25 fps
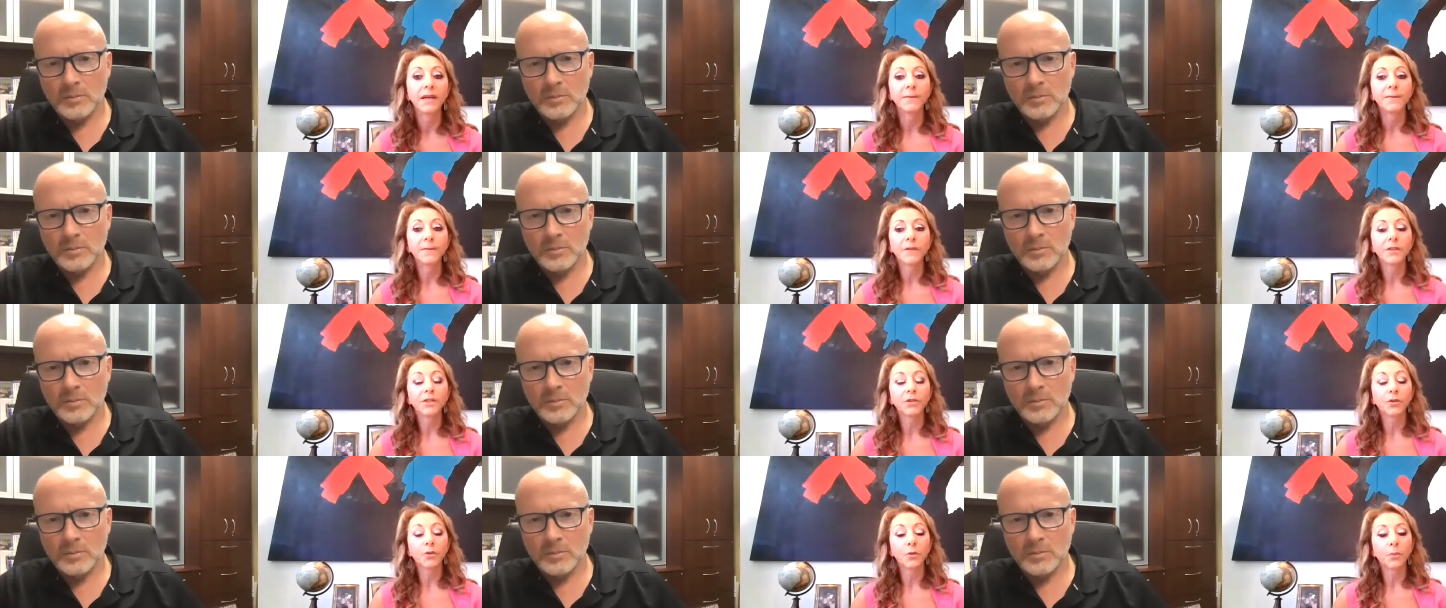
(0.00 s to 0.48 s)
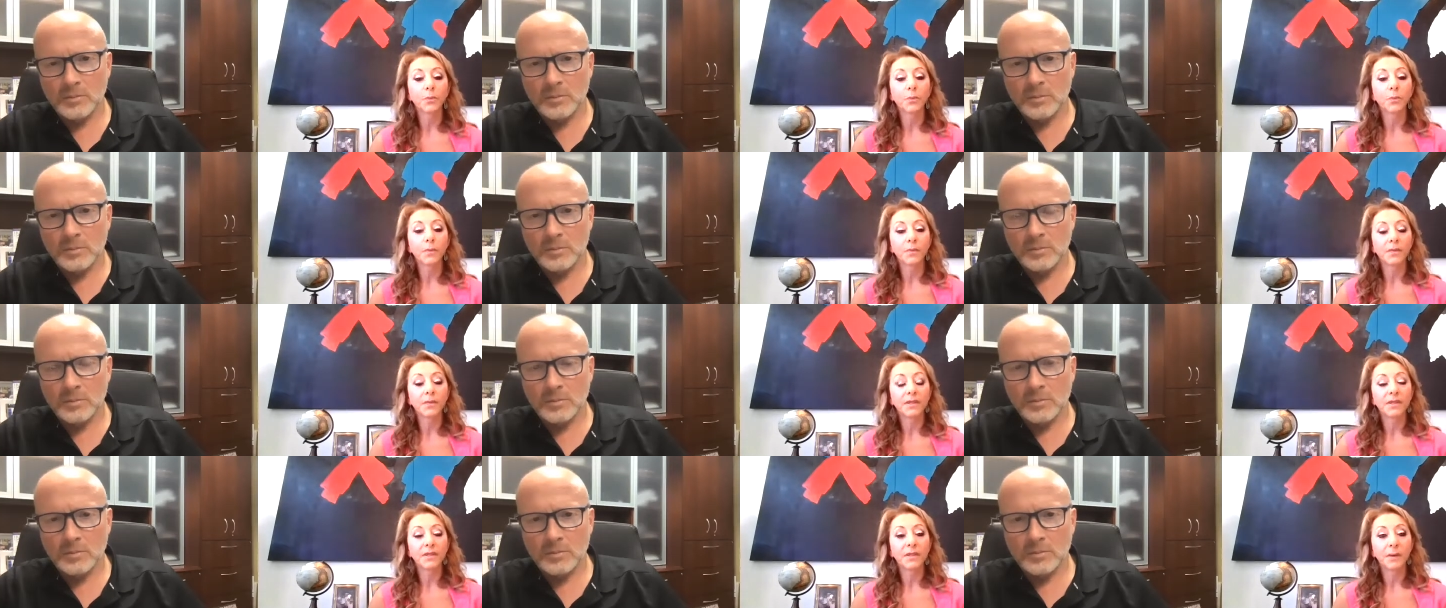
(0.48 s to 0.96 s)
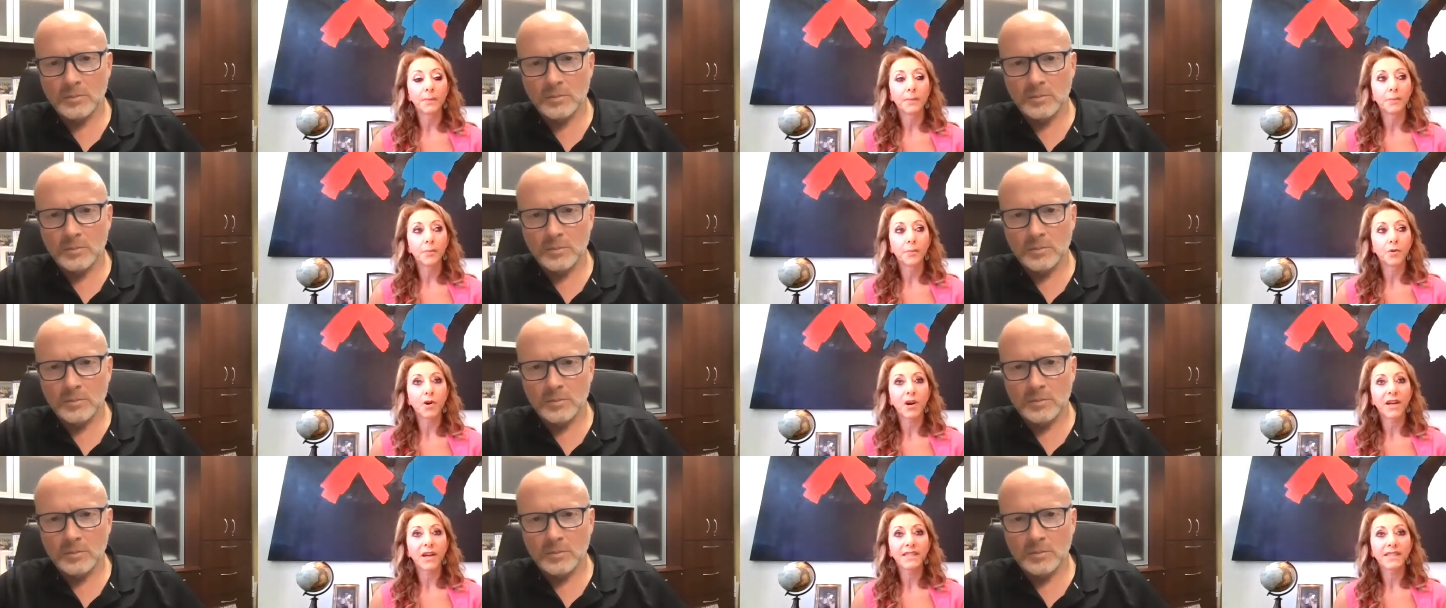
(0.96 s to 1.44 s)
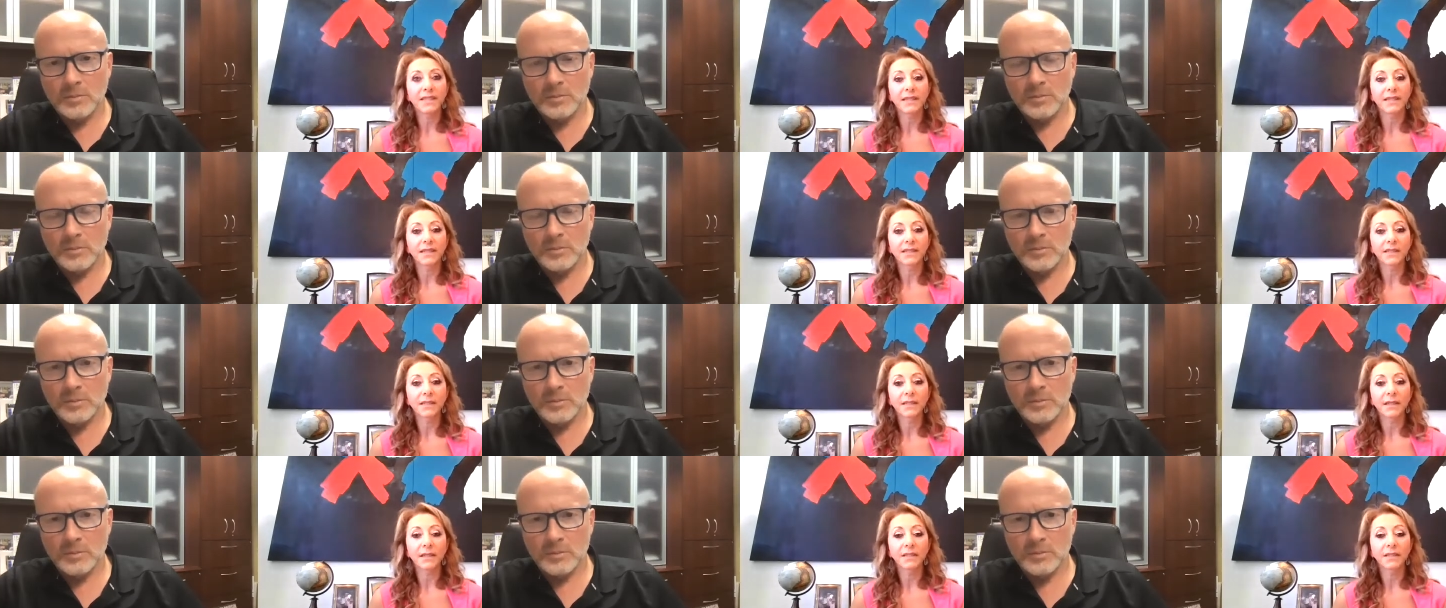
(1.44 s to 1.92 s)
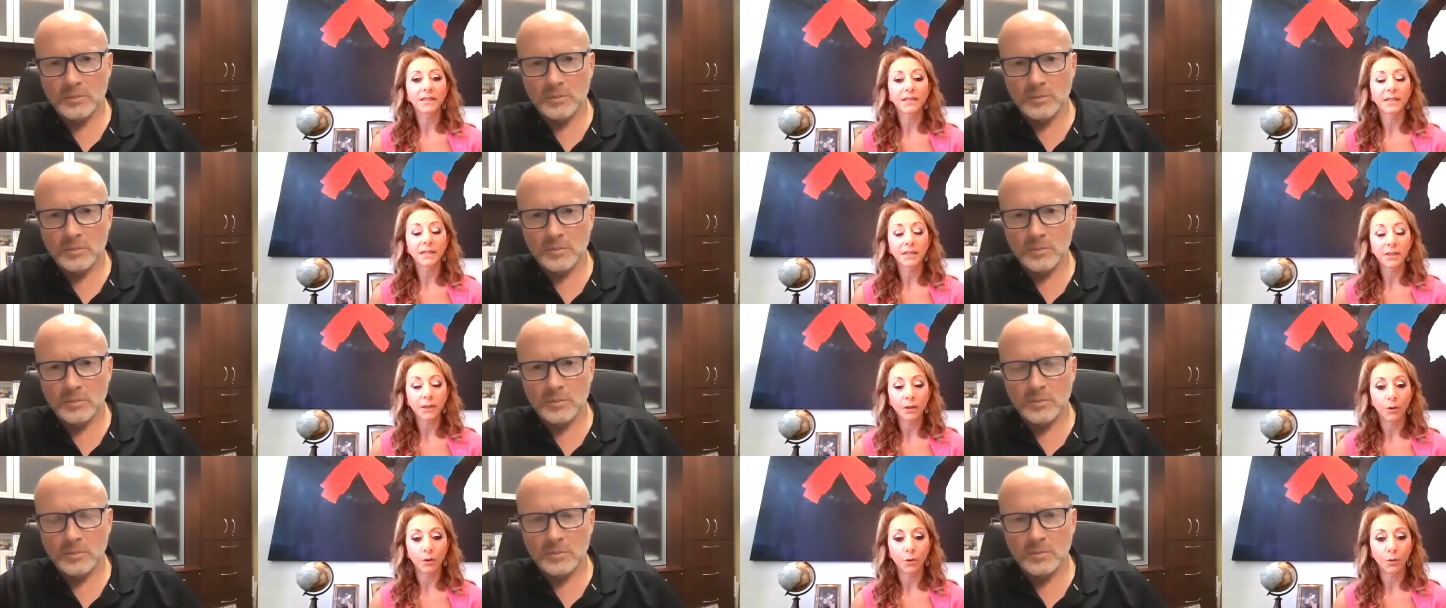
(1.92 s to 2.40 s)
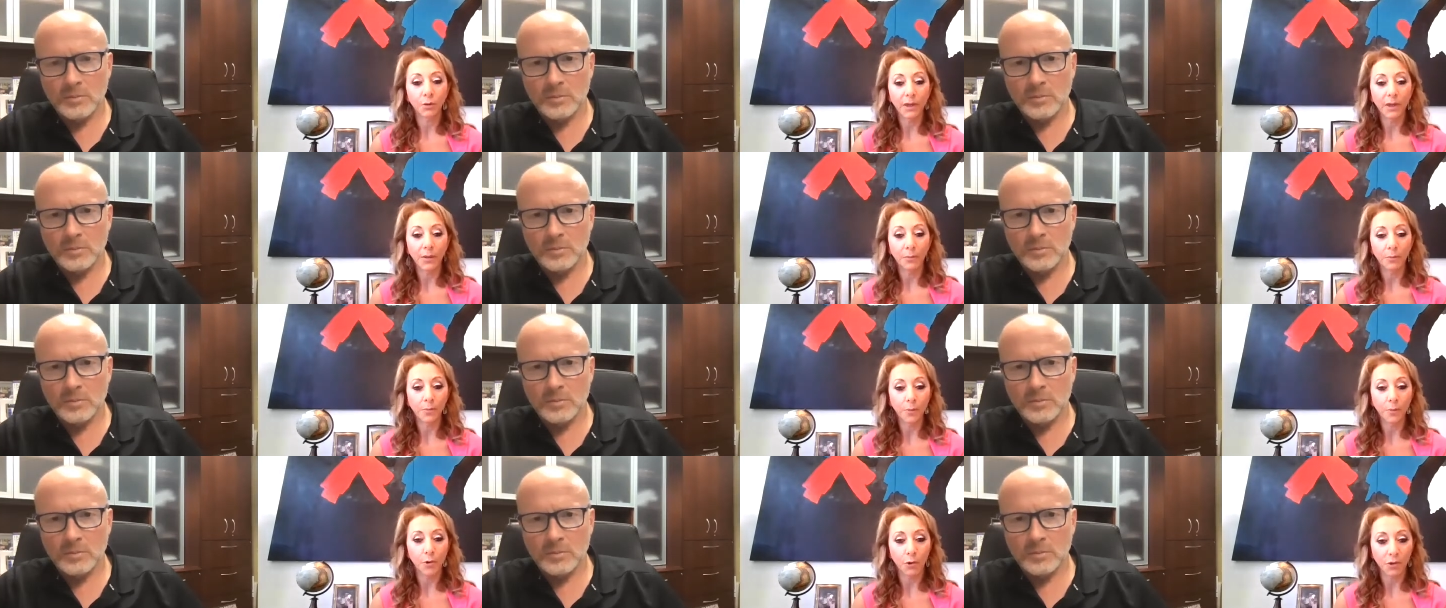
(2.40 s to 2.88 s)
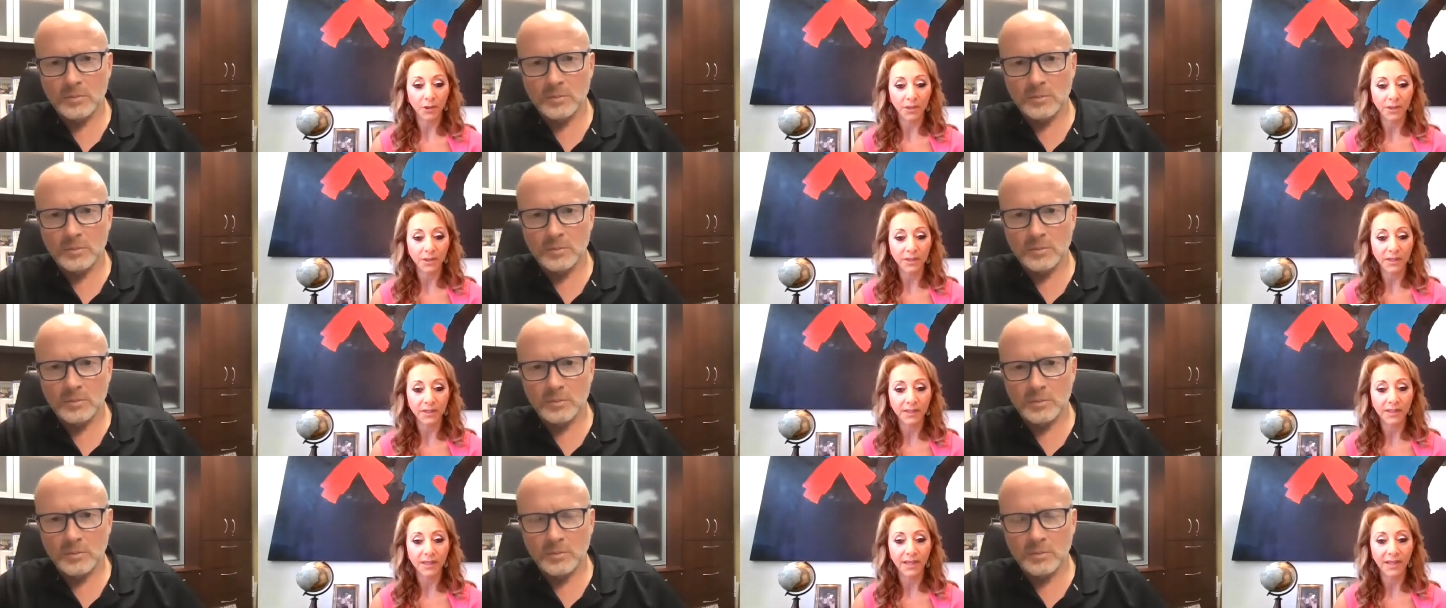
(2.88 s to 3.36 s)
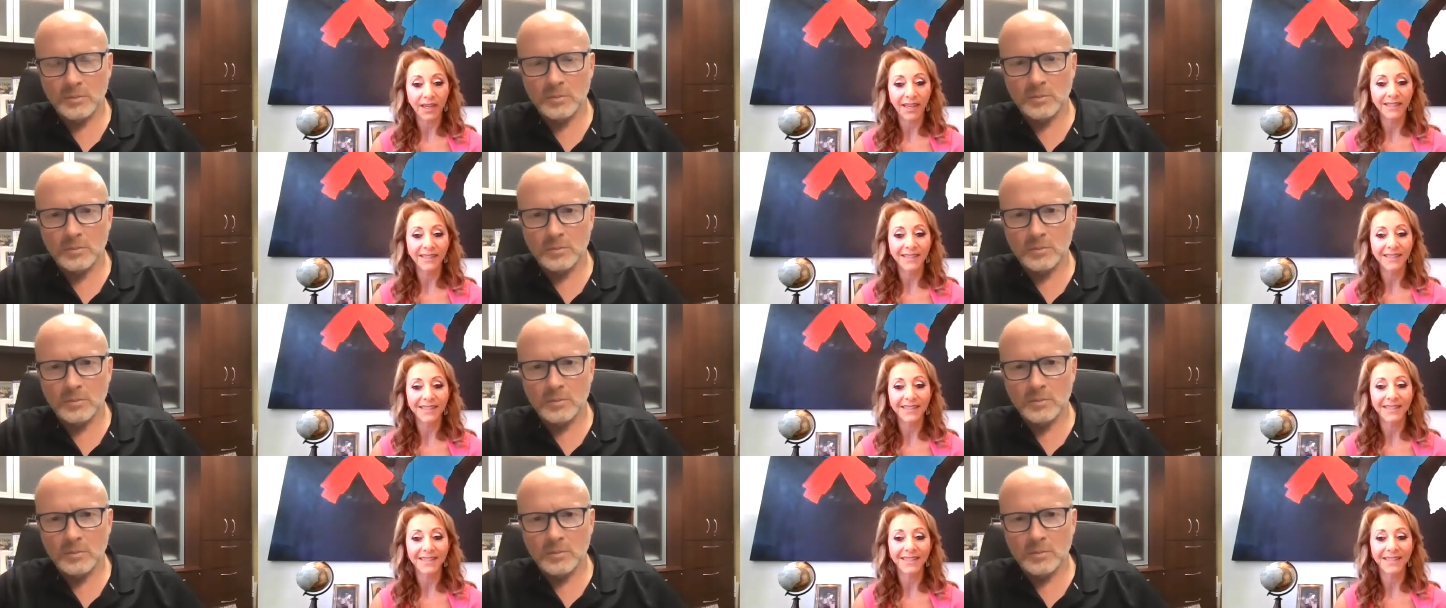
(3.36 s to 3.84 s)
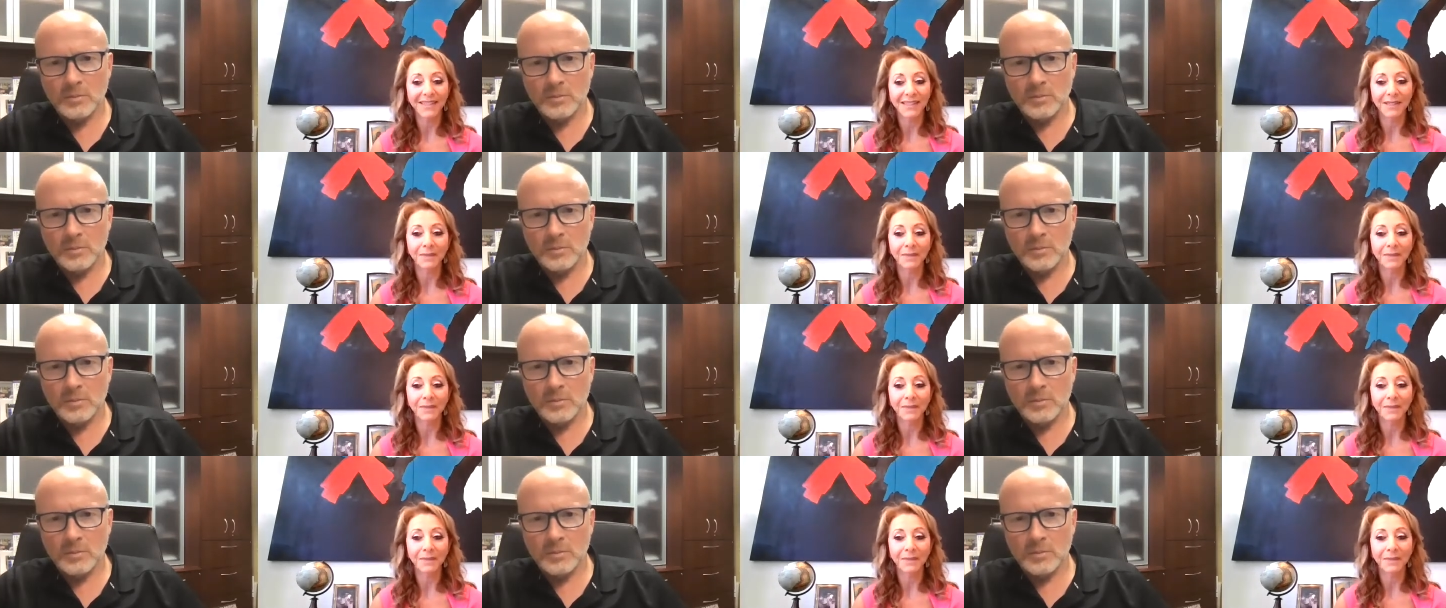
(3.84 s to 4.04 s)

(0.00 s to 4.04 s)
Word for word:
Speaker 1: So the presence is so important. And it's that